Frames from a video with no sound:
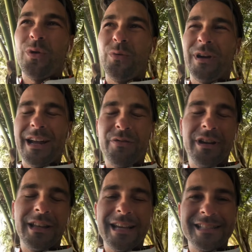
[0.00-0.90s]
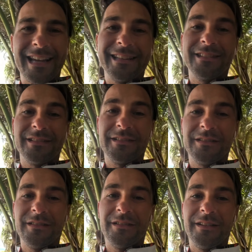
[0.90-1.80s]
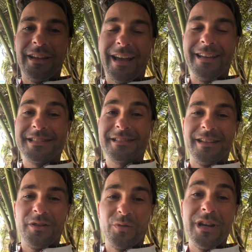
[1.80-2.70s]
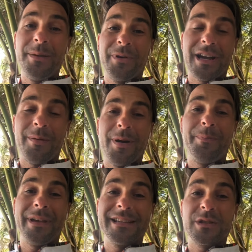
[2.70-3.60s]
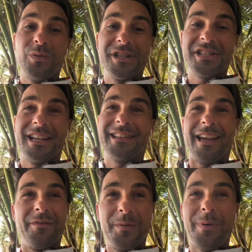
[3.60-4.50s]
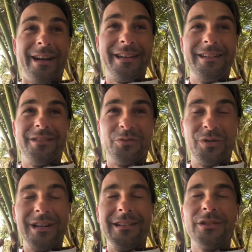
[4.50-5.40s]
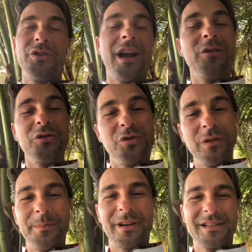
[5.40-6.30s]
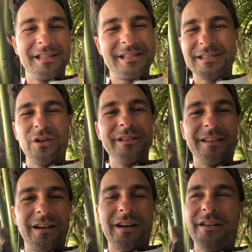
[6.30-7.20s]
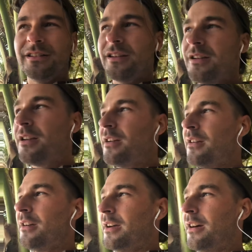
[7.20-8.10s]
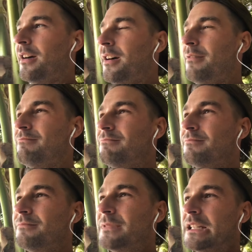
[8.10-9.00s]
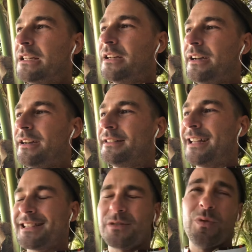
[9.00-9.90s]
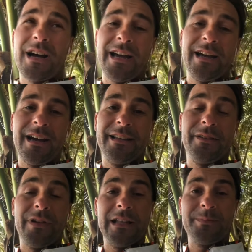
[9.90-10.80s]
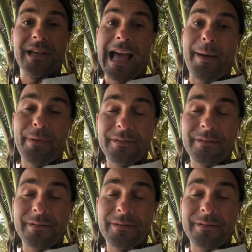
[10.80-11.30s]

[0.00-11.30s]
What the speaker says: when I realized that, it's really become my biggest wish that everybody really learn how to do it, because it's not that hard. And that's why I developed the app,